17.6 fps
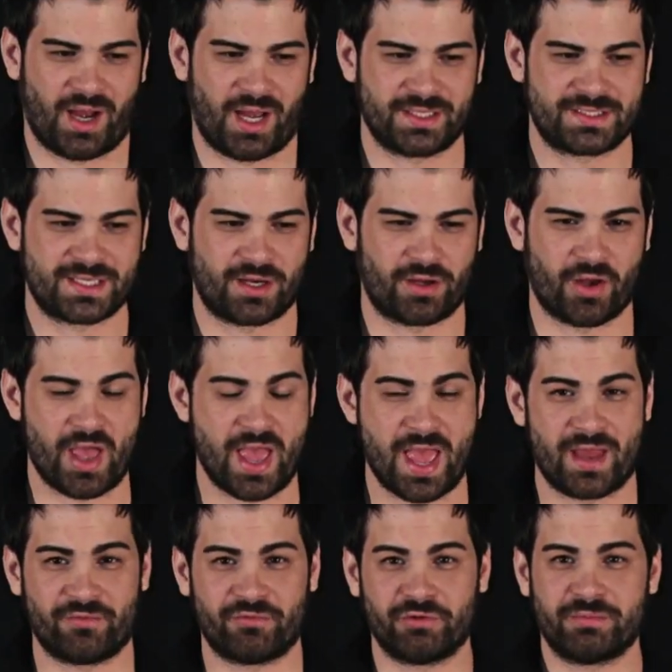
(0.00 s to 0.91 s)
I tell
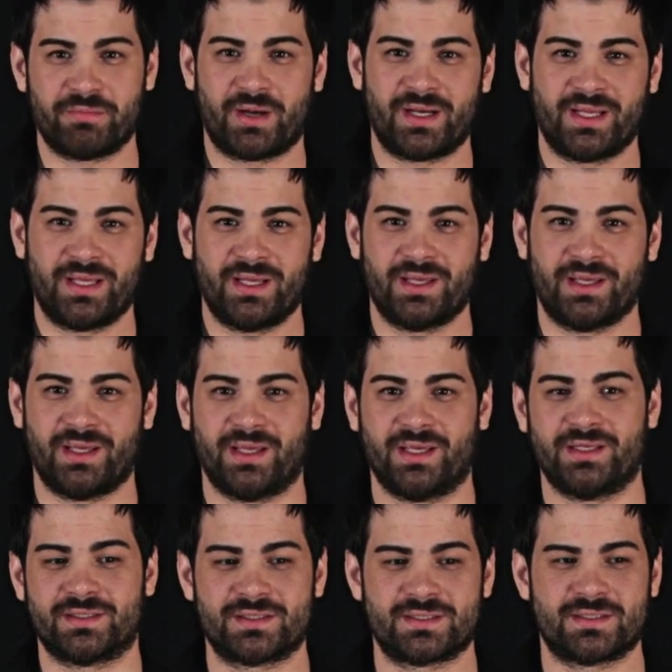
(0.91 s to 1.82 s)
everybody,
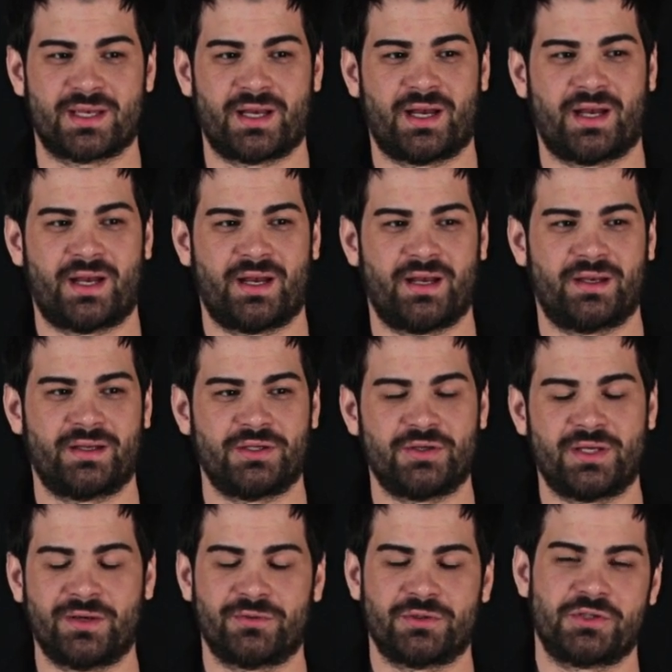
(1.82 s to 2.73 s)
it's
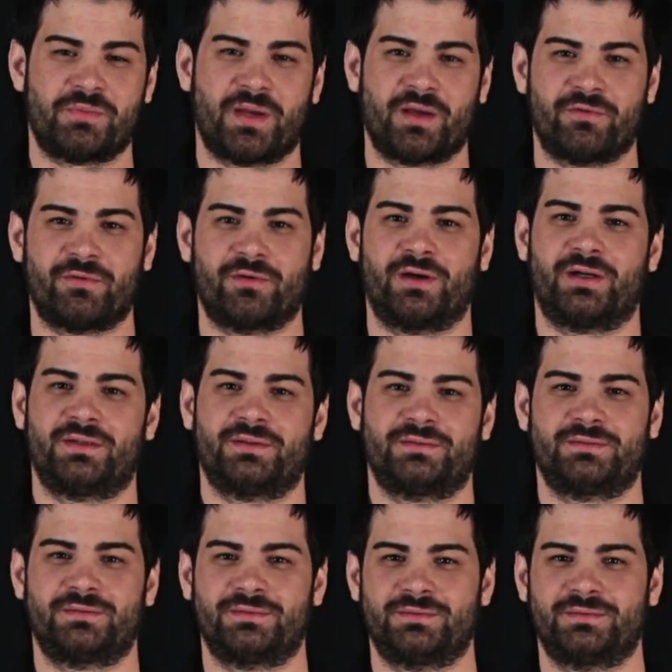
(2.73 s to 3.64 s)
you get what you pay for.
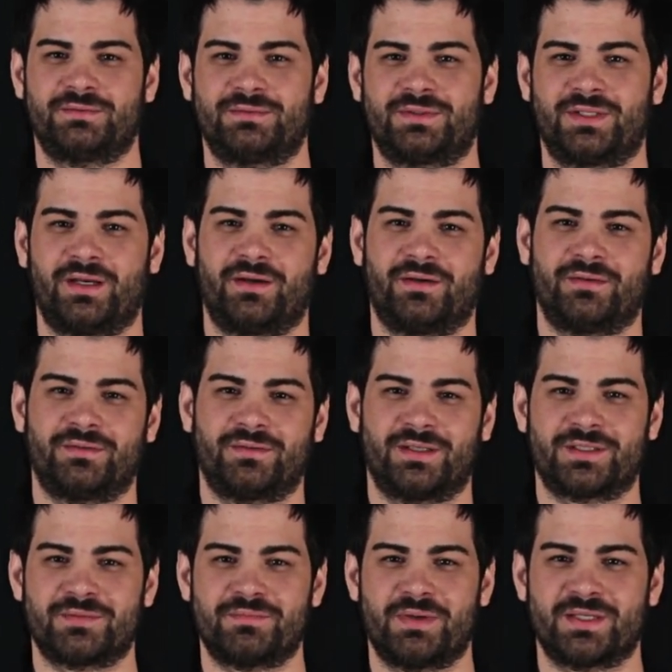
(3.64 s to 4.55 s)
So
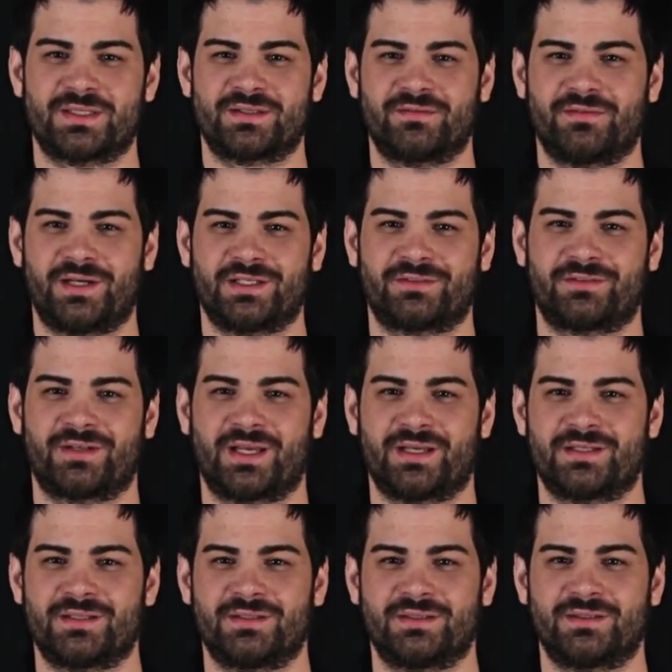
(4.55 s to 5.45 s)
that's the best advice for
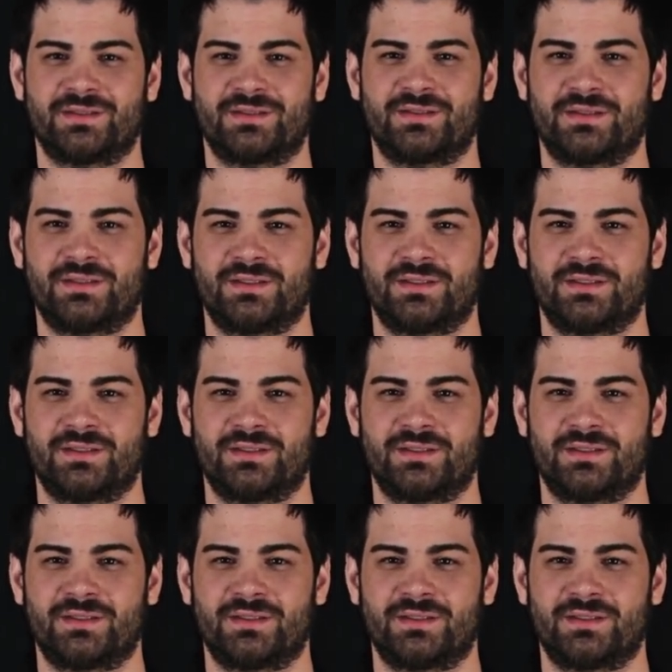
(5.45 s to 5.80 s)
tattoos.